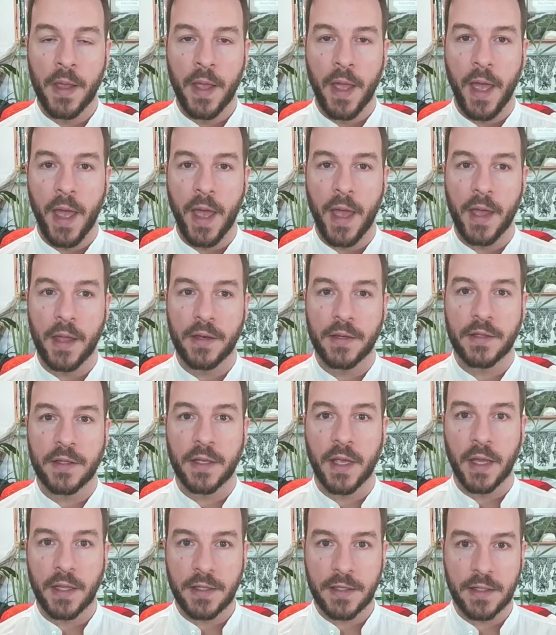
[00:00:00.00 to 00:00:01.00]
and
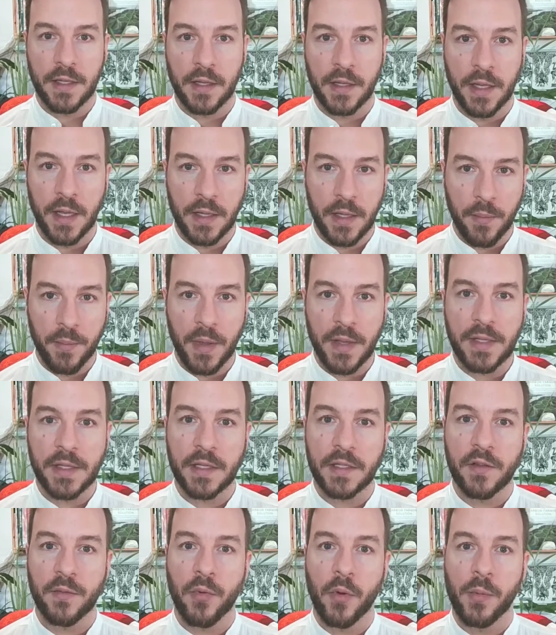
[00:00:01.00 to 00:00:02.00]
get the
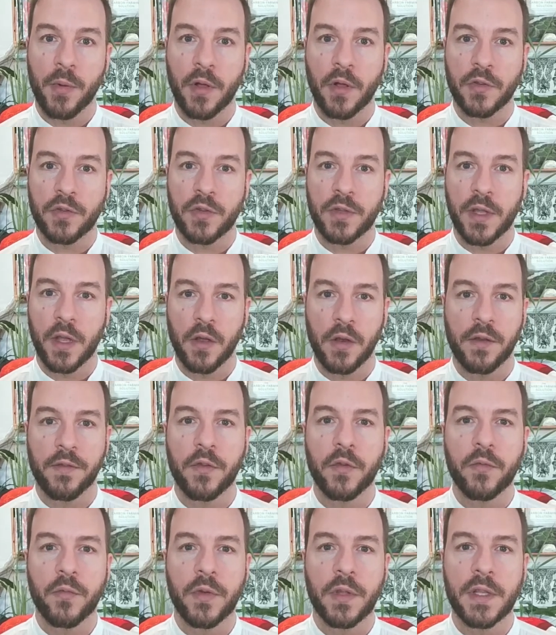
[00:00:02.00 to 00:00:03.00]
basics of permaculture there. And if
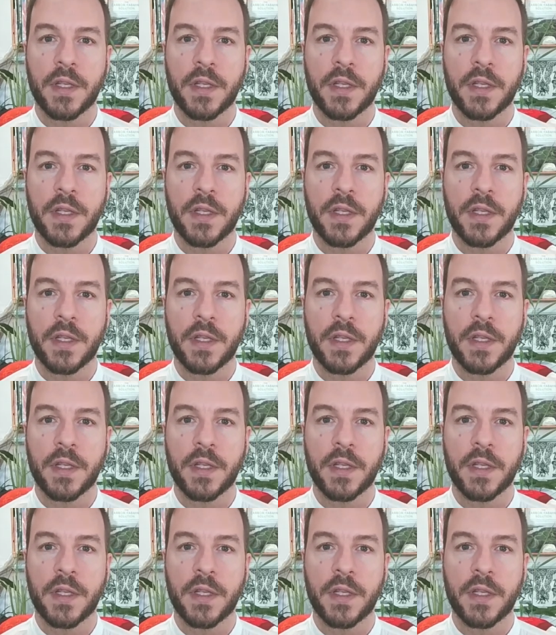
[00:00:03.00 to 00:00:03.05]
you really